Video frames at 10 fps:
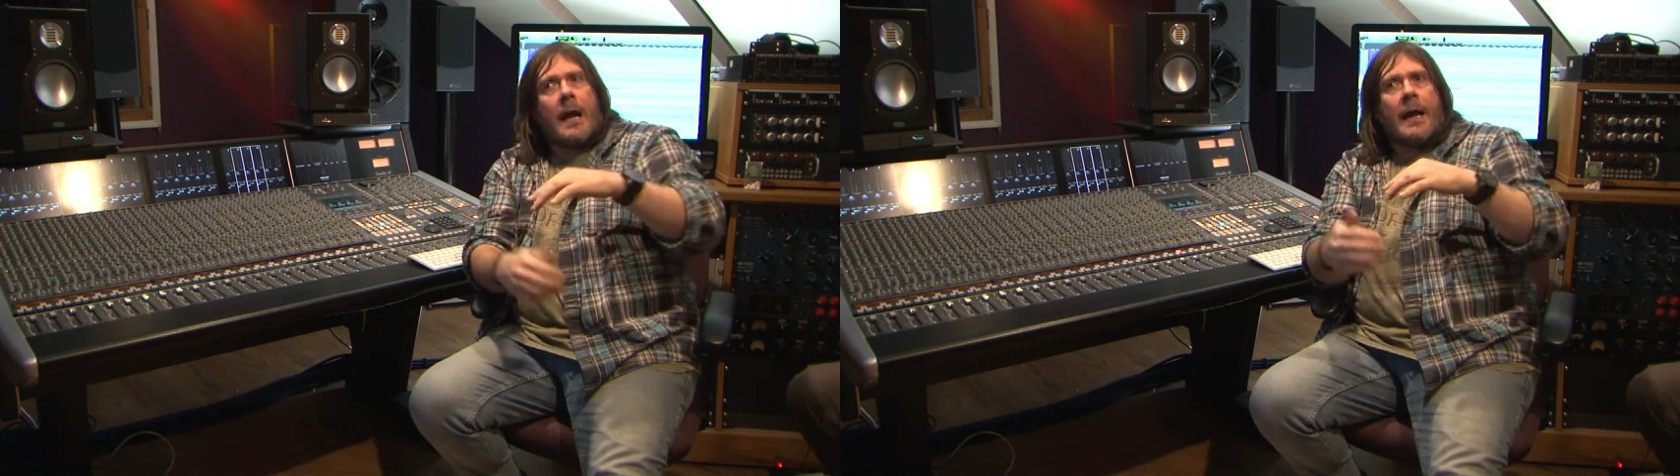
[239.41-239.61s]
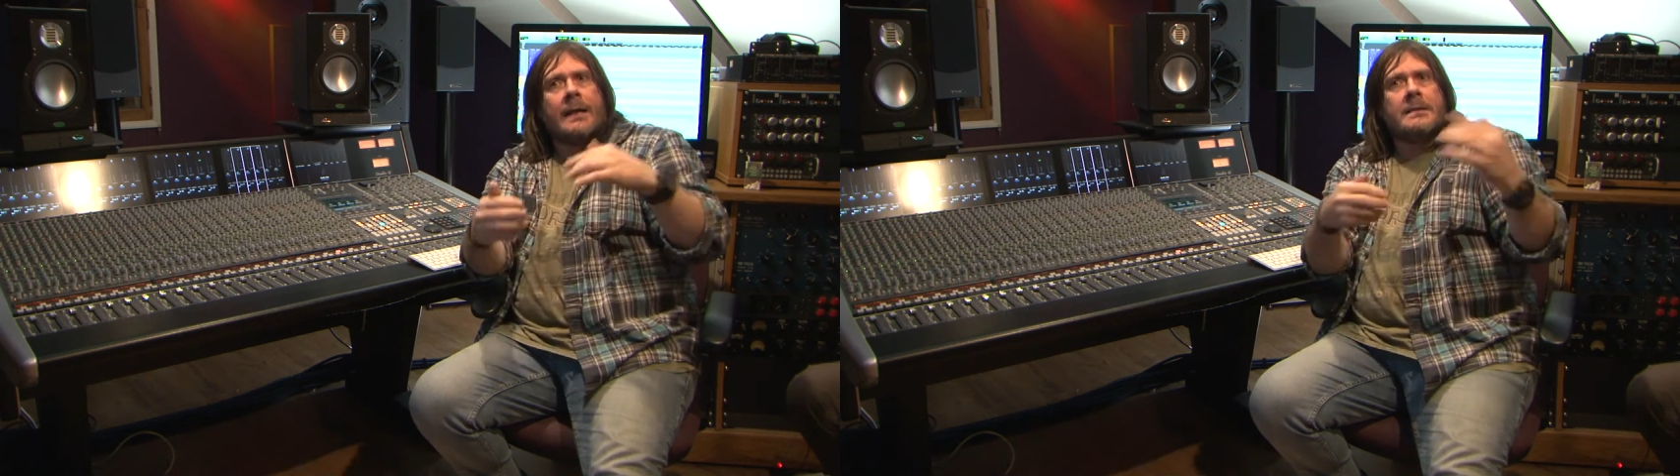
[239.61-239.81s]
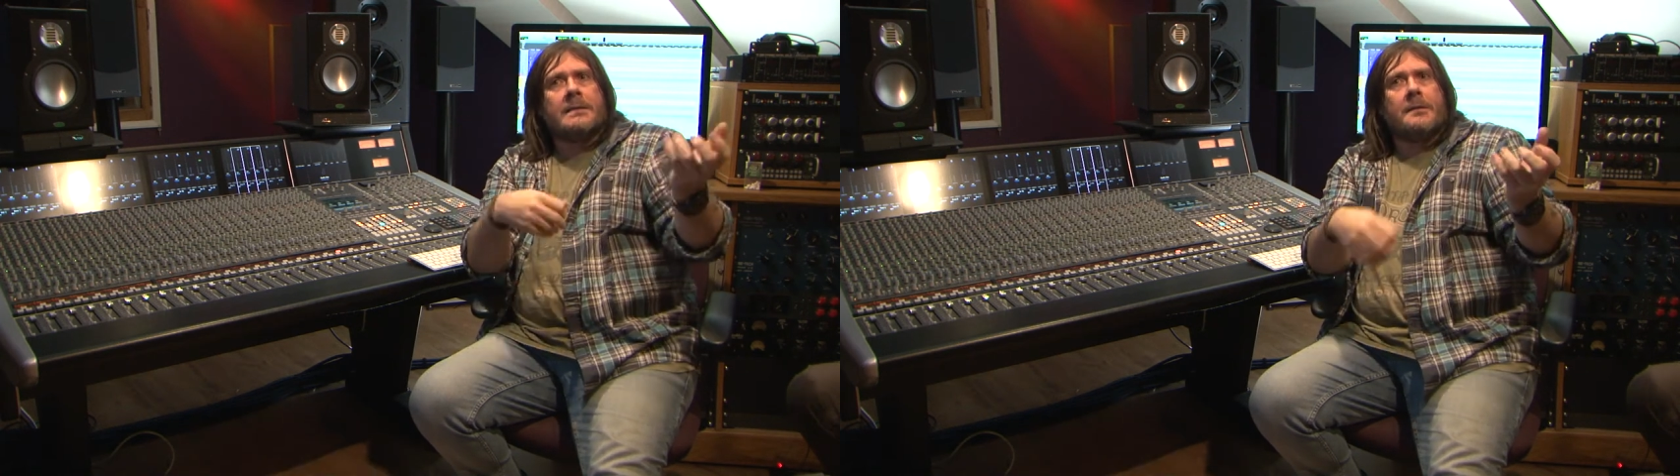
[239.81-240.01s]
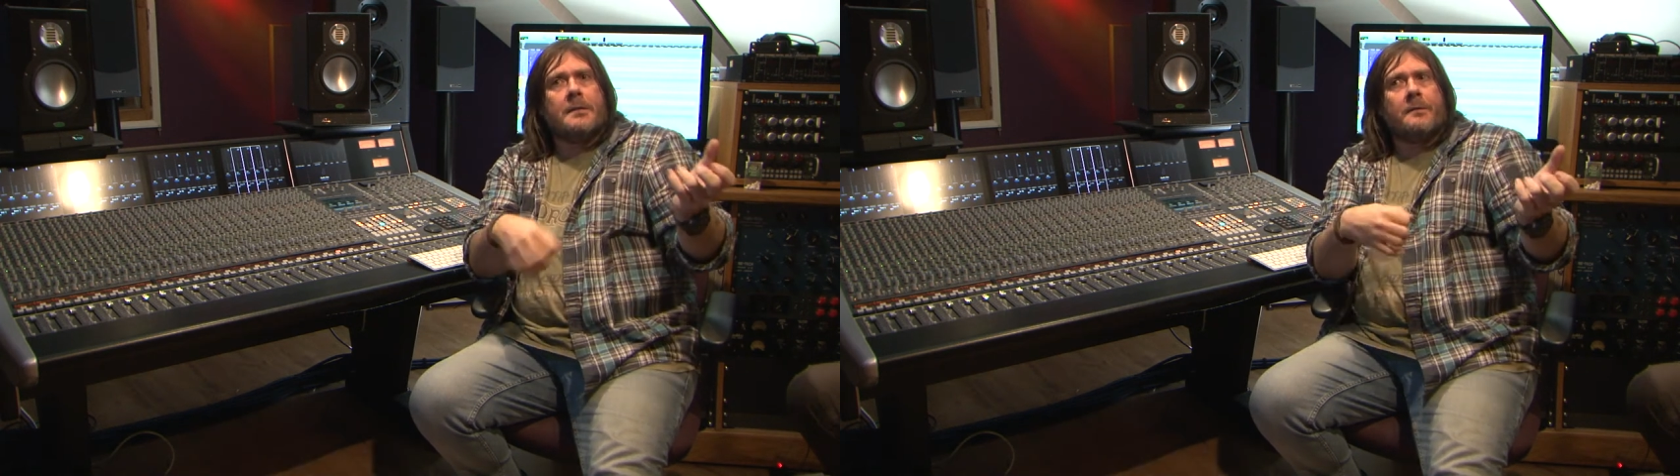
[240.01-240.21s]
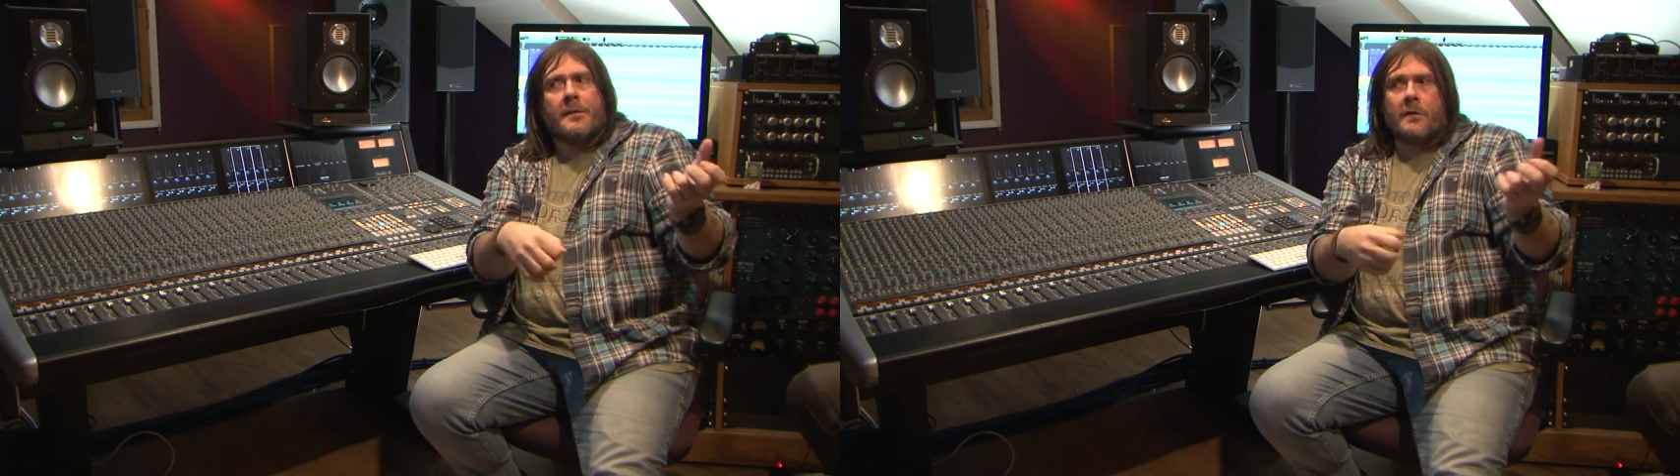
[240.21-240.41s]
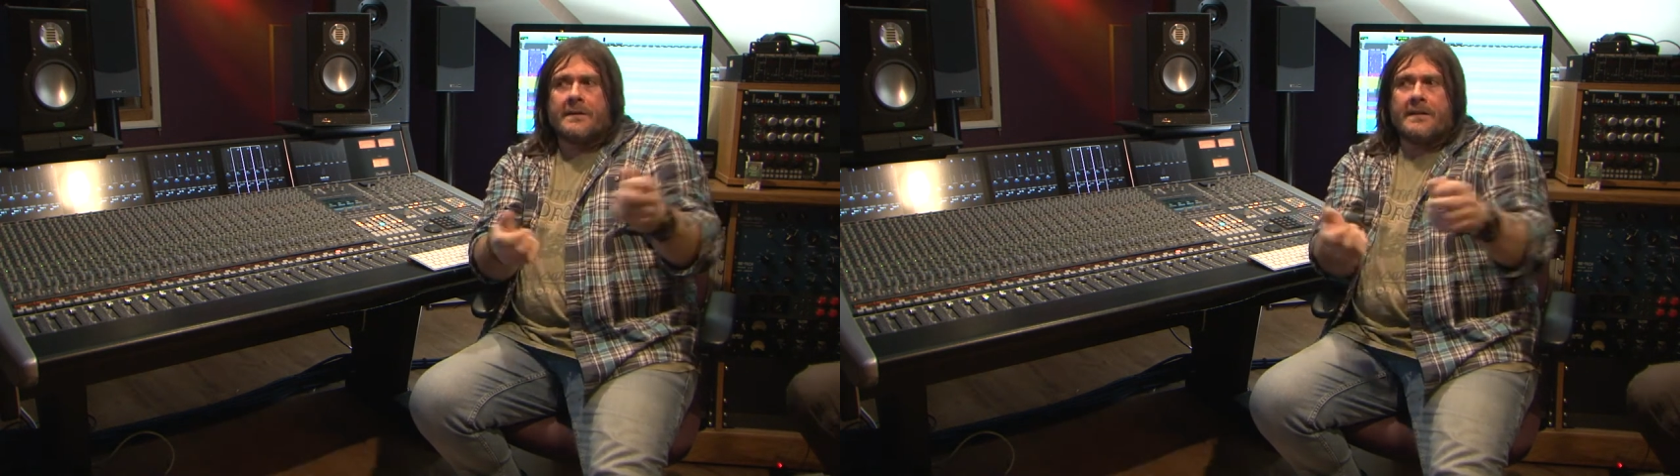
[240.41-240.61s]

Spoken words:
and feel the